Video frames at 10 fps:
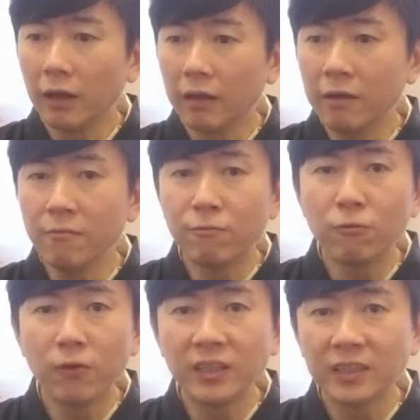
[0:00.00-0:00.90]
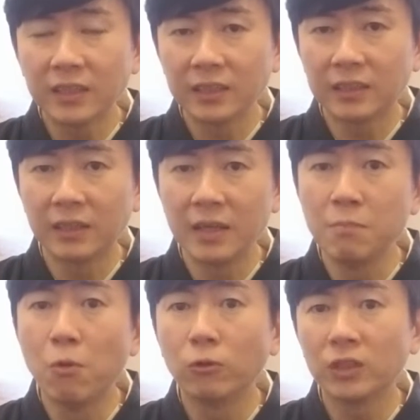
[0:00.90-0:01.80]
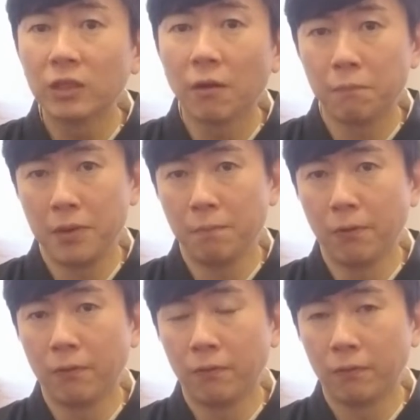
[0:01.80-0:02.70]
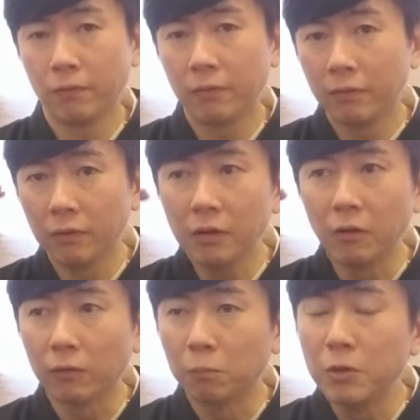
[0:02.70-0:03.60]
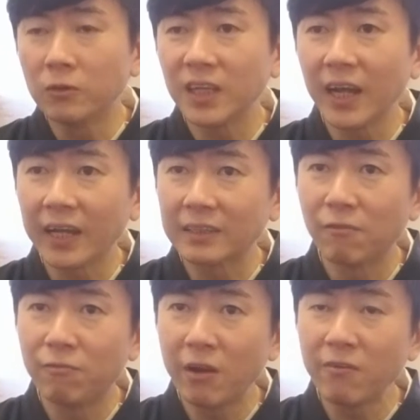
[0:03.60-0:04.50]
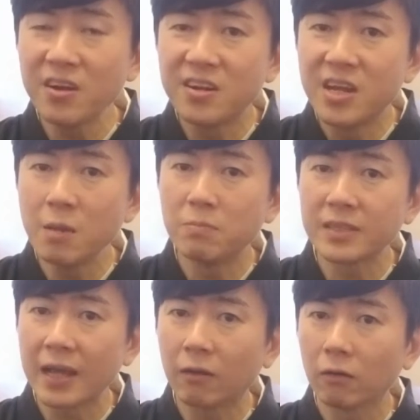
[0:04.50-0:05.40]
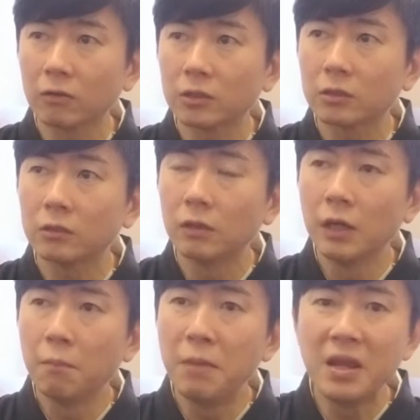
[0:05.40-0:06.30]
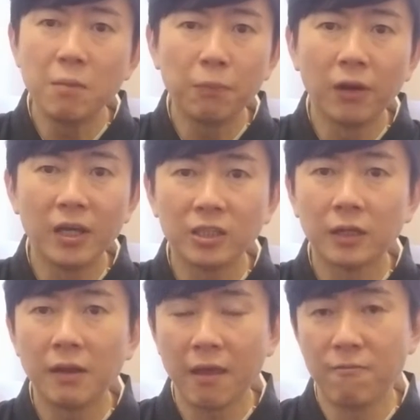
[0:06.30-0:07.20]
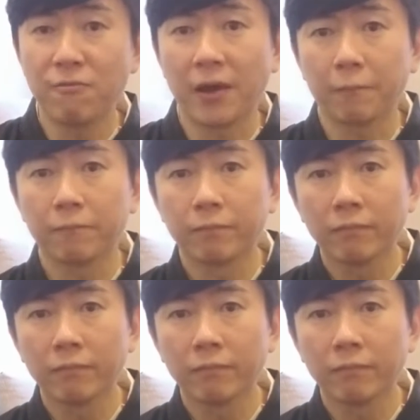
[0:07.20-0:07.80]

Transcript: influences the emotion of people. You know, music has a very deep psychological manipulation effect.